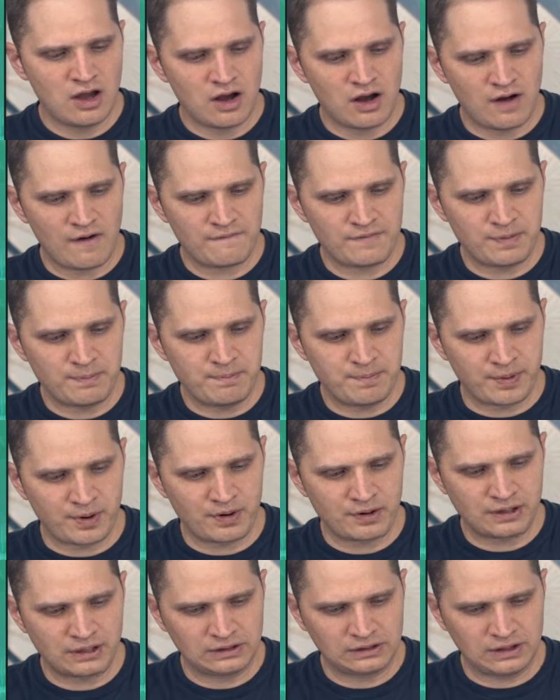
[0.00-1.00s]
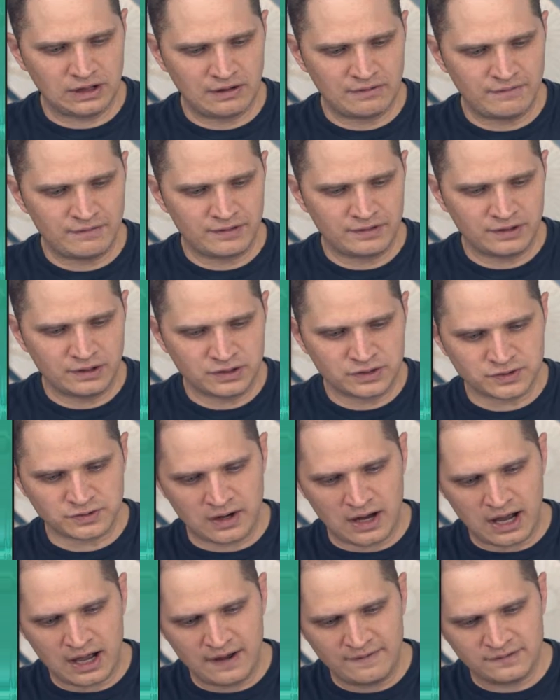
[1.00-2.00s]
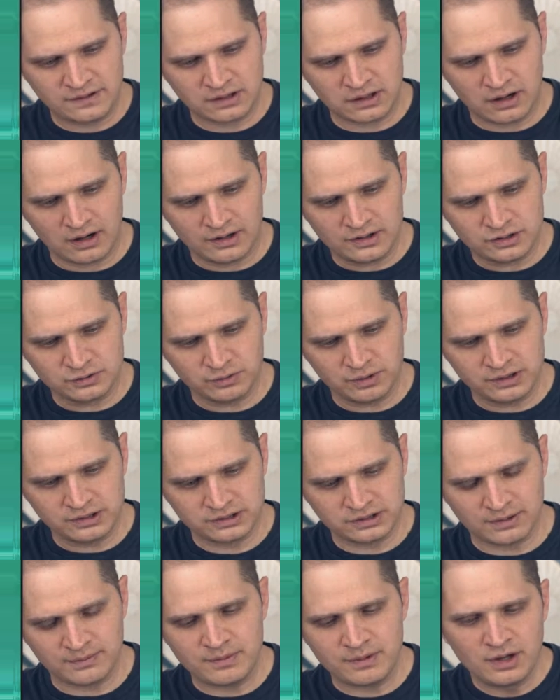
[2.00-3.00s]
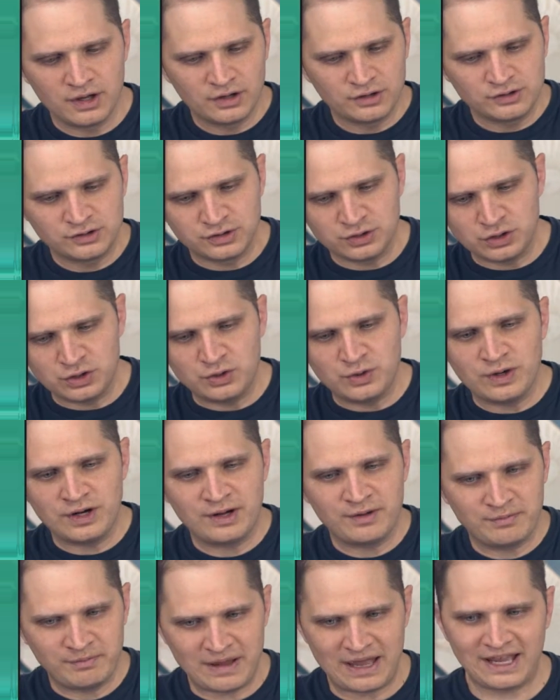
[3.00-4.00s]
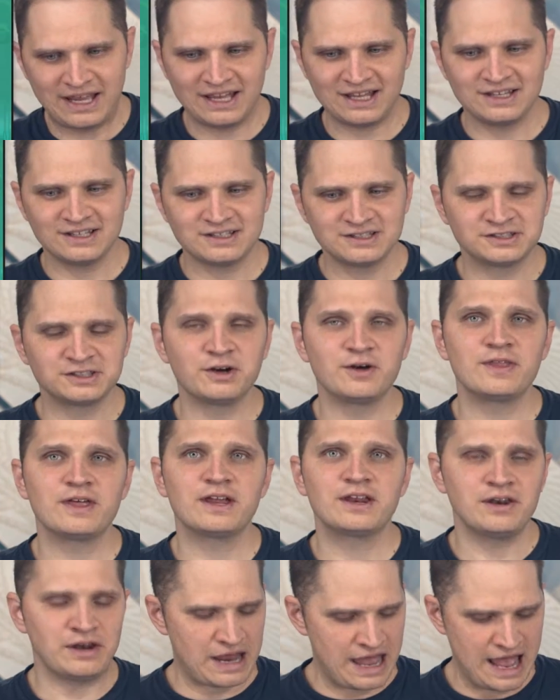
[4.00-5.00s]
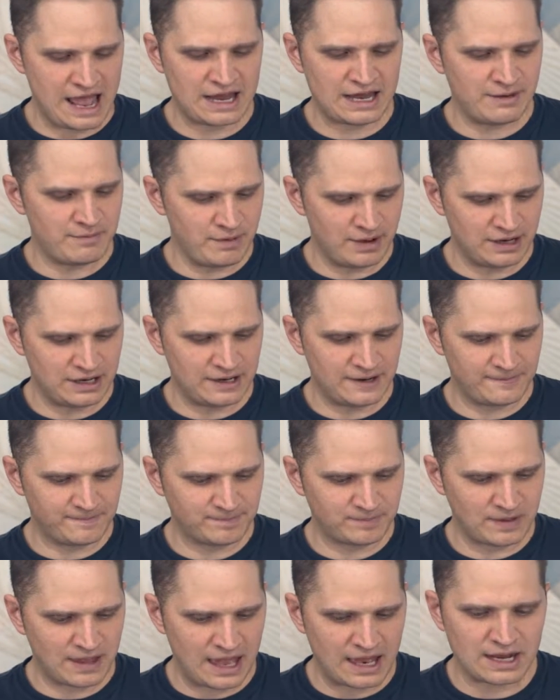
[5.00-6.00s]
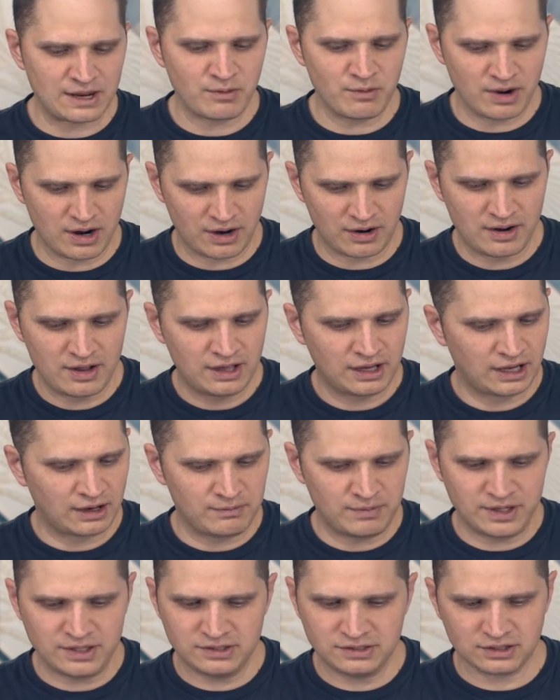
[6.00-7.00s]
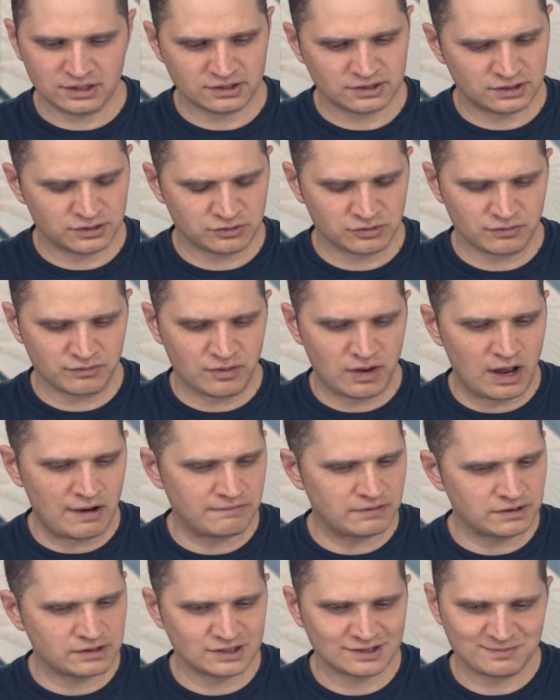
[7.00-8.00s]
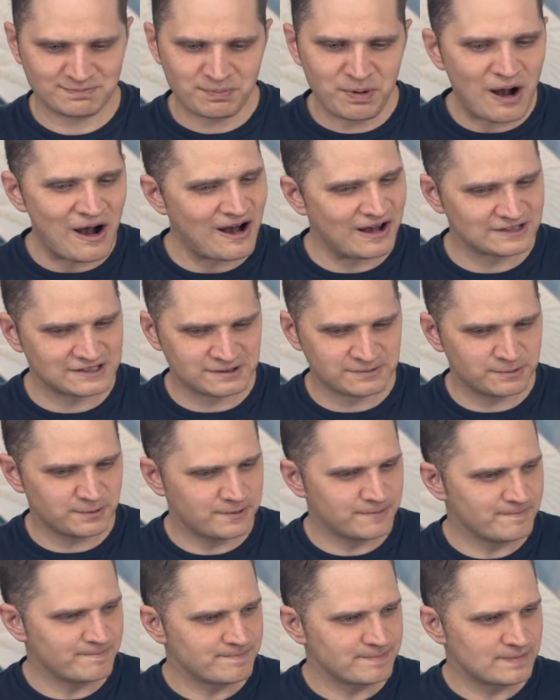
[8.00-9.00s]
of the burning love that drives God's wisdom to make it so that anybody, anywhere, can be just as revived as is possible.